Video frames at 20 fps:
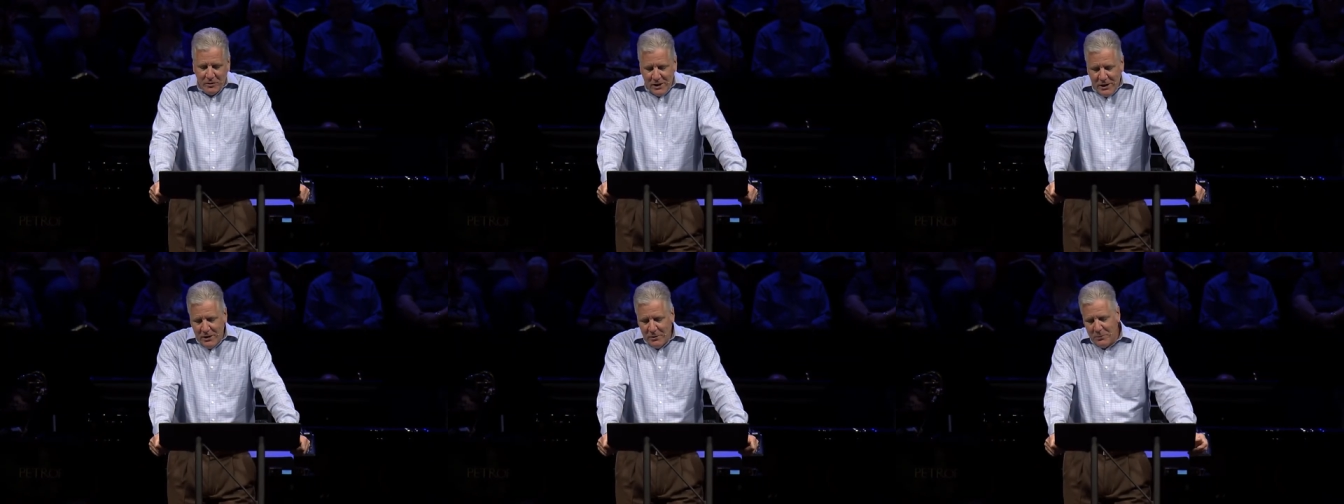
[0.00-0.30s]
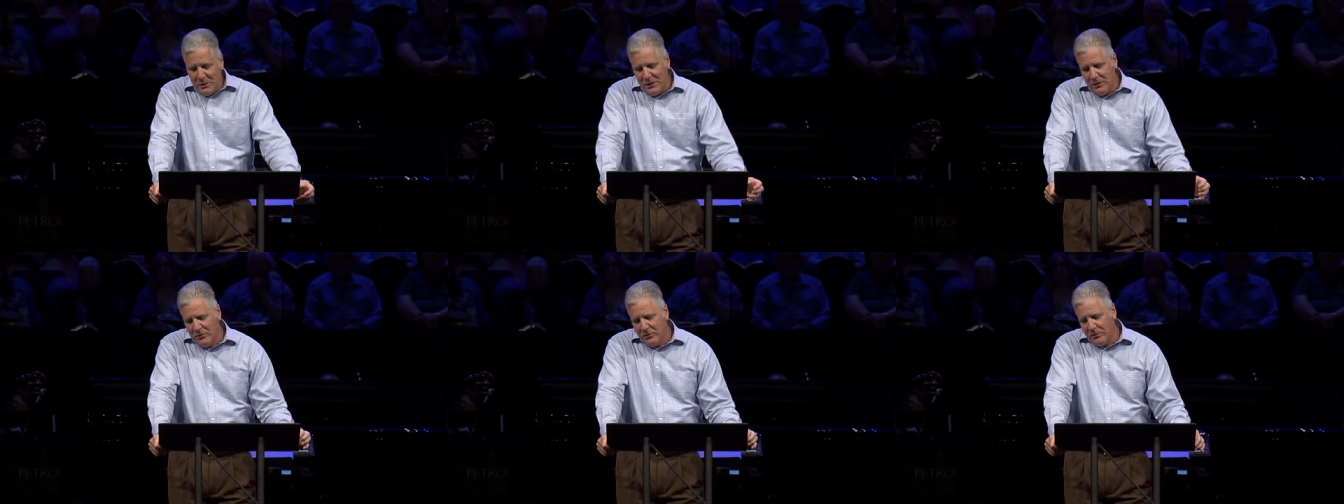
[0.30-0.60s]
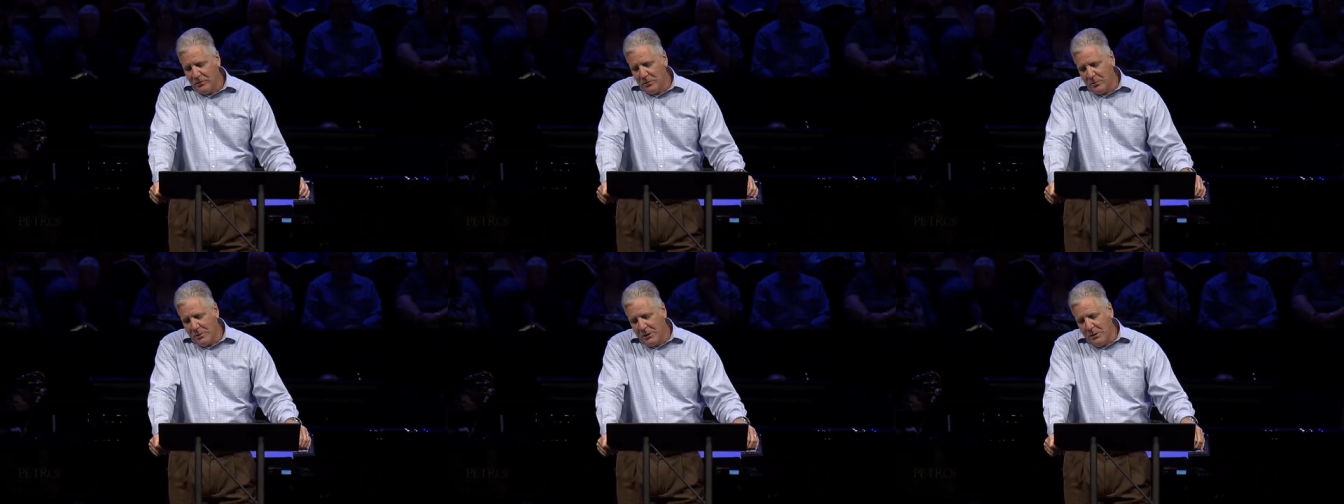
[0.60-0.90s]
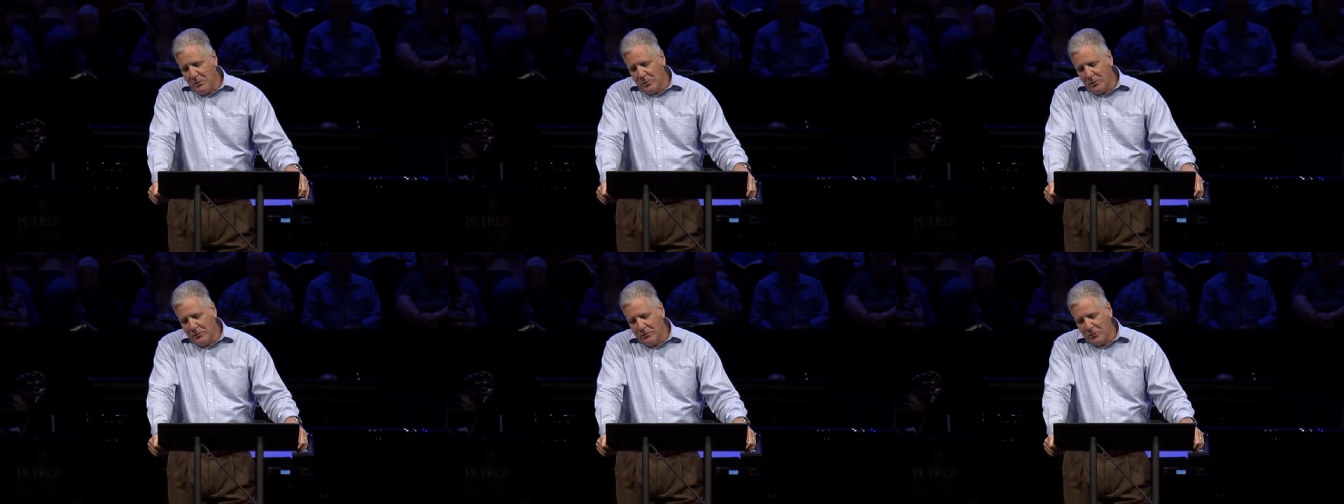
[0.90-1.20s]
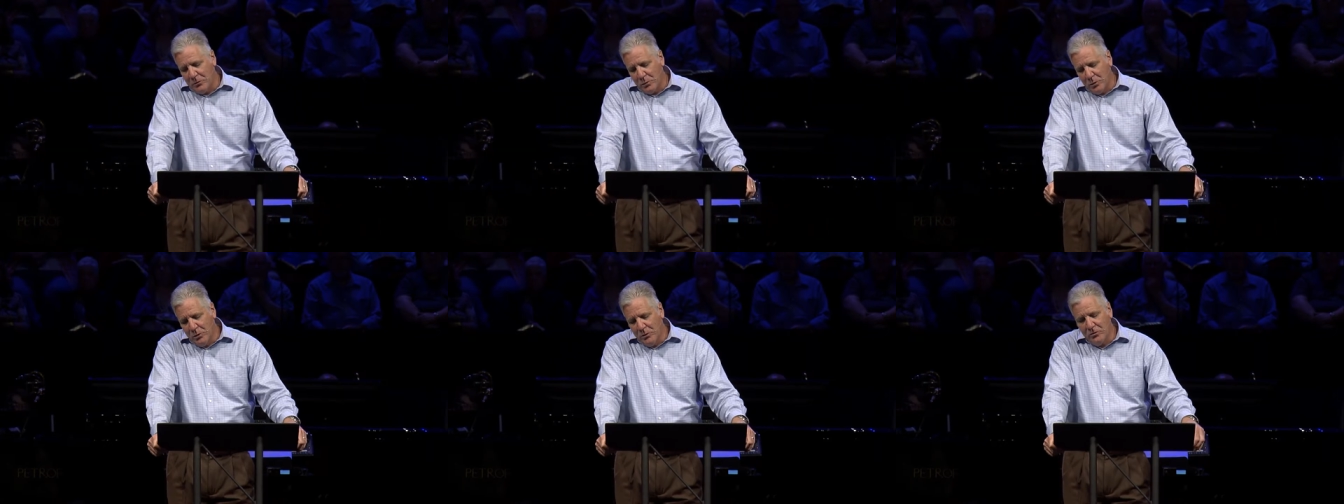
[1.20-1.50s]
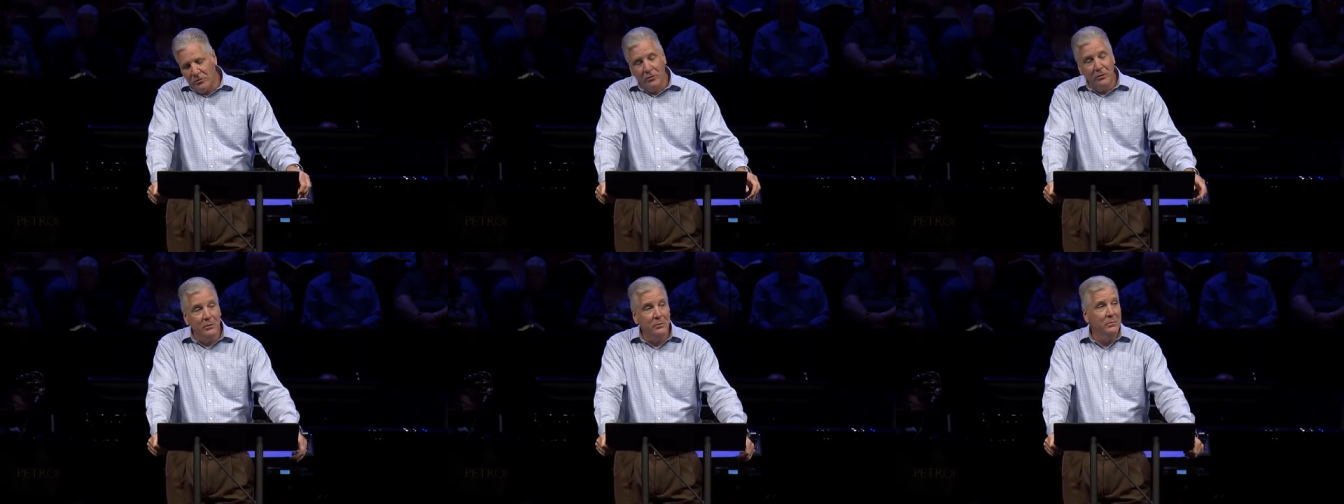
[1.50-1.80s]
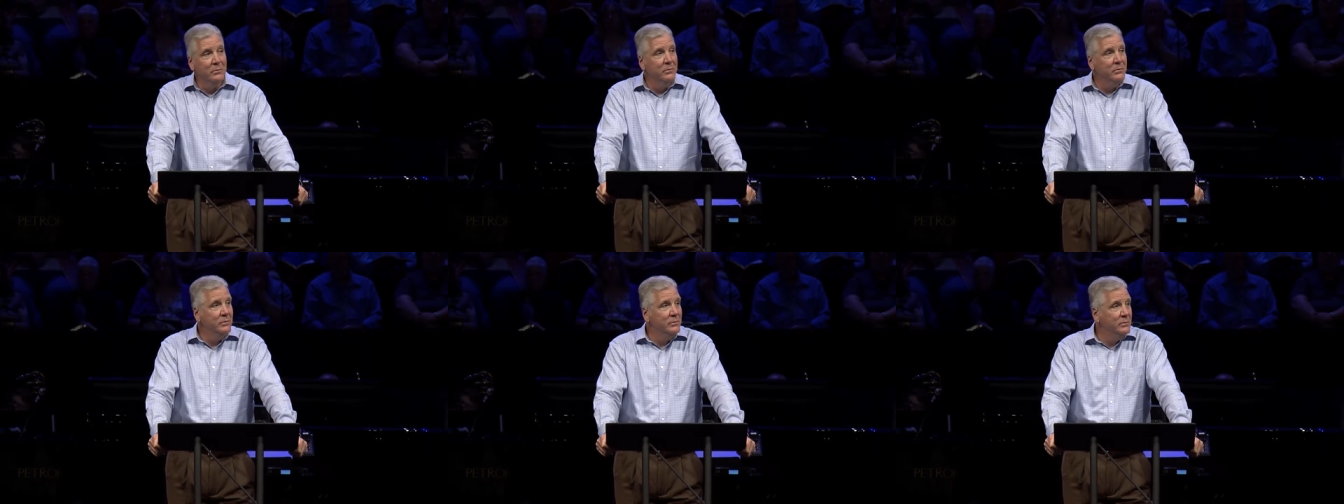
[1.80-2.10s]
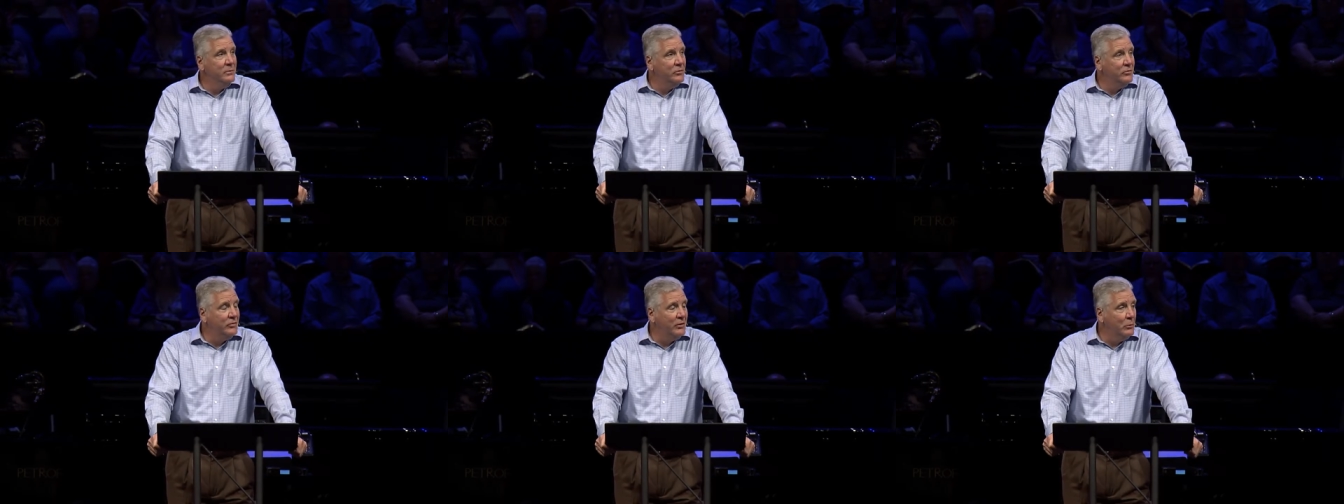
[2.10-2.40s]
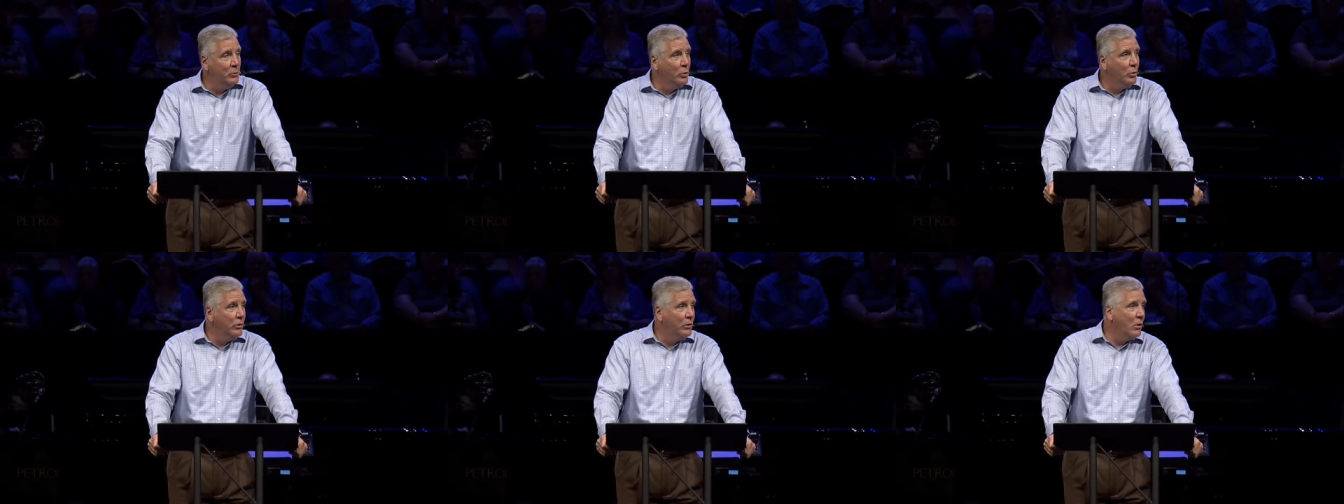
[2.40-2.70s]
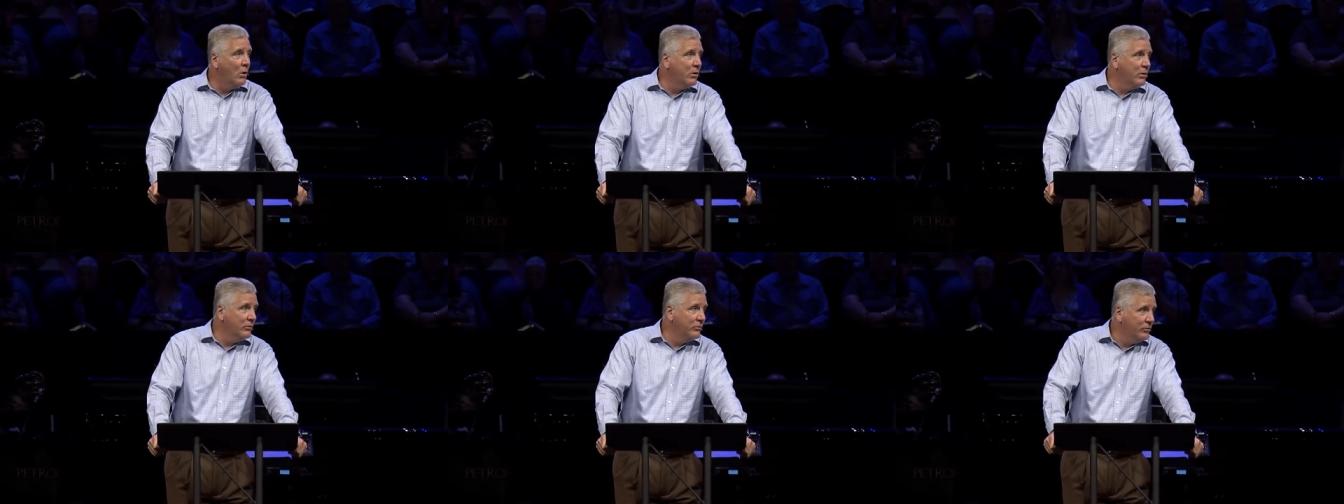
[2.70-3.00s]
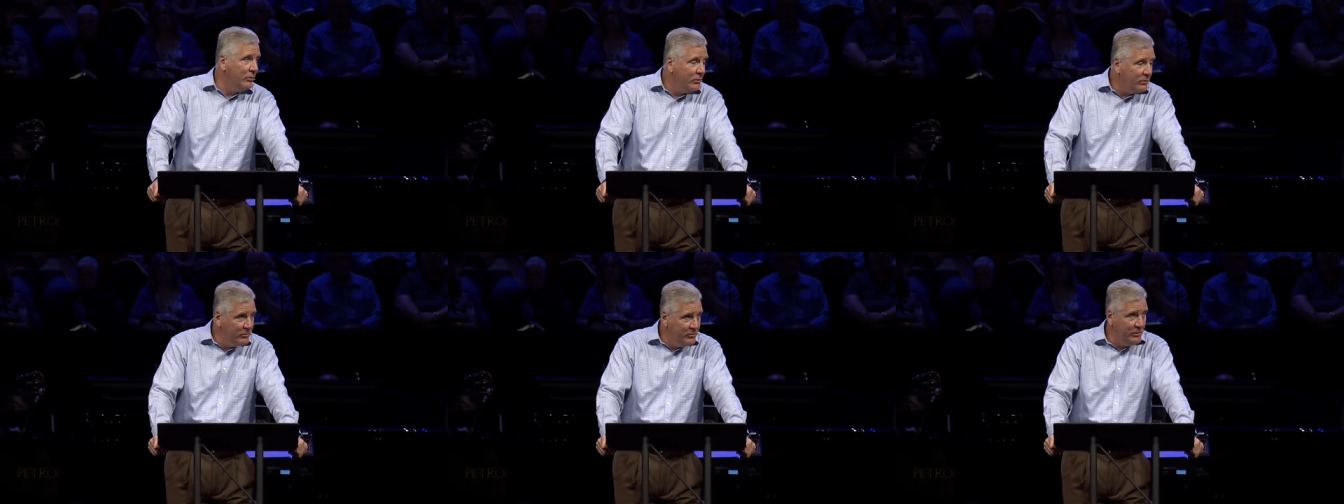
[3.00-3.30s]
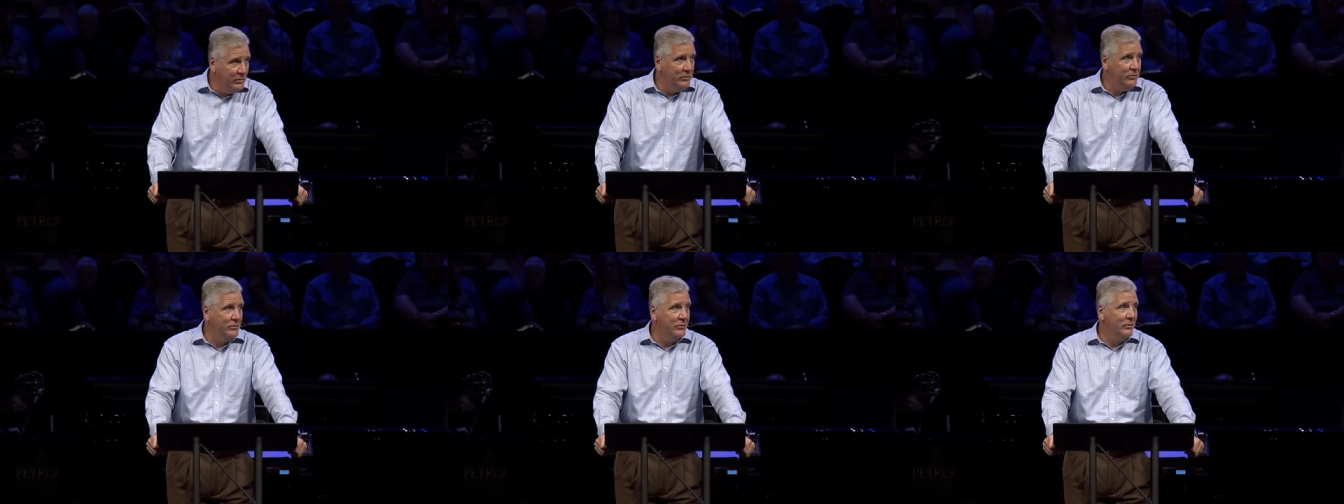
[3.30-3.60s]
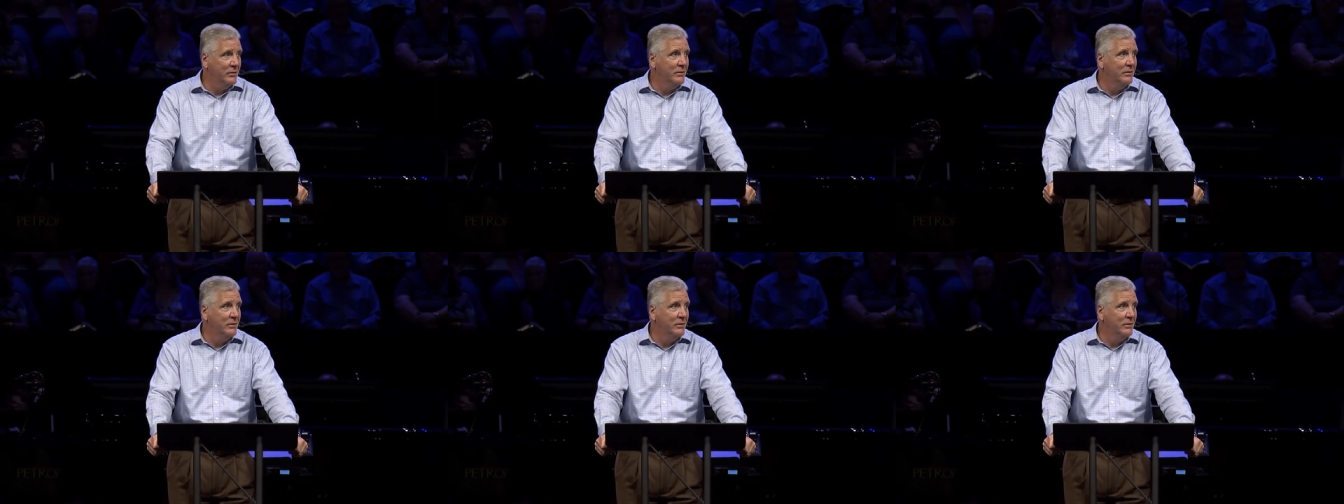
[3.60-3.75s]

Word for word: enemies of the people of Jerusalem sent word to Artaxerxes.